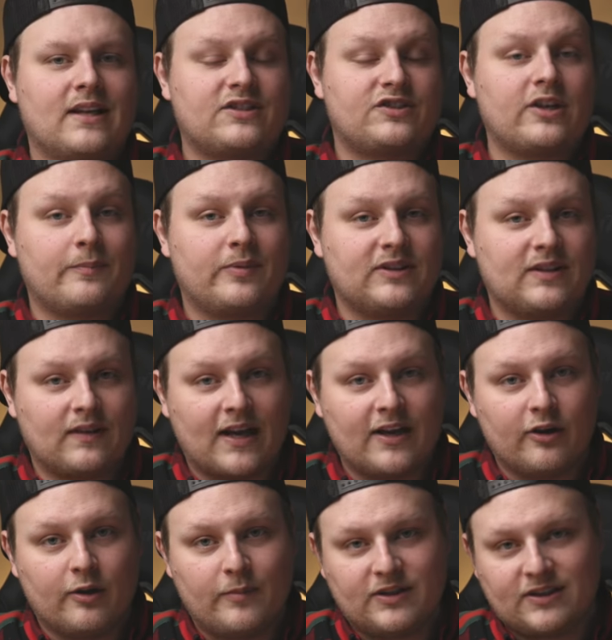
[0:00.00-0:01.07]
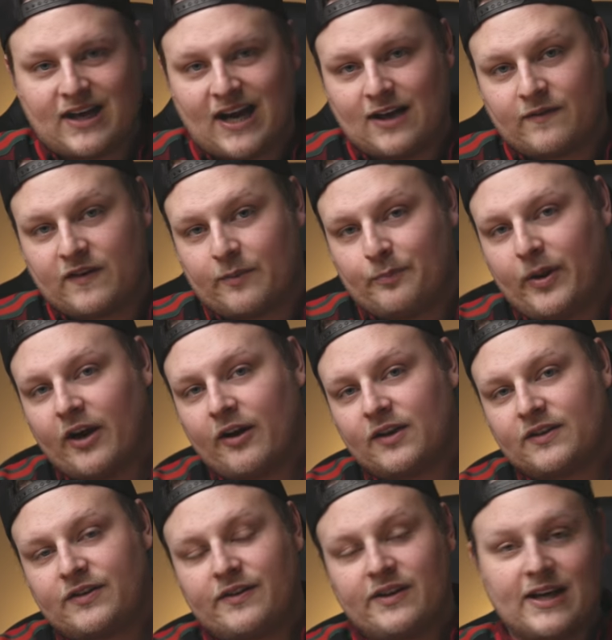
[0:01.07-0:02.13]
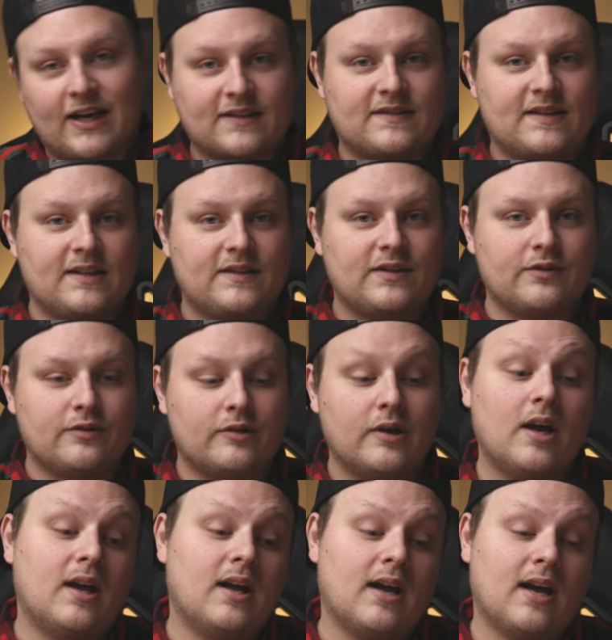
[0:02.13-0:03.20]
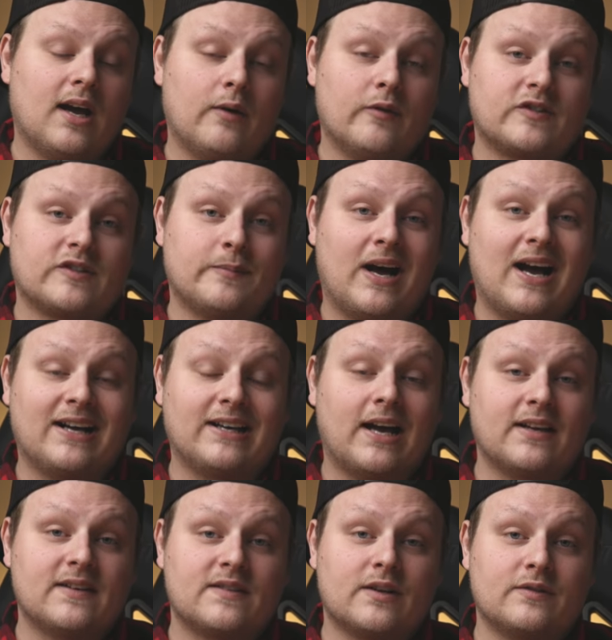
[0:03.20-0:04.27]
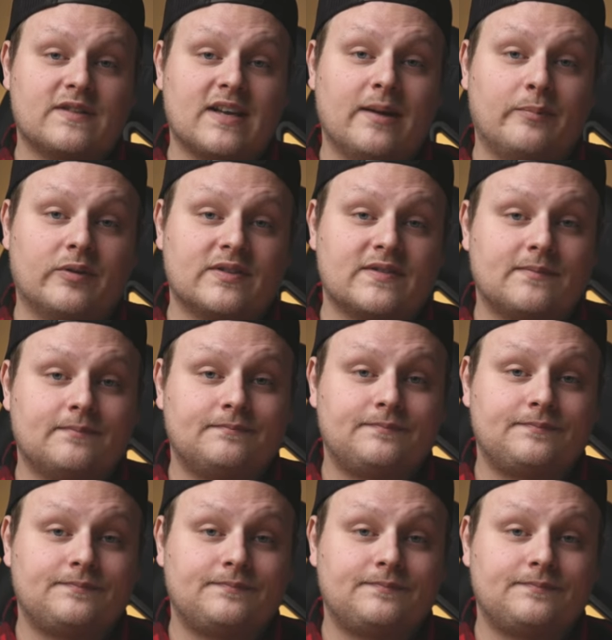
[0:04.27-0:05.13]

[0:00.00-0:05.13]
let's jump into Lightroom and kind of compare it to the X-T2 with some high ISO samples.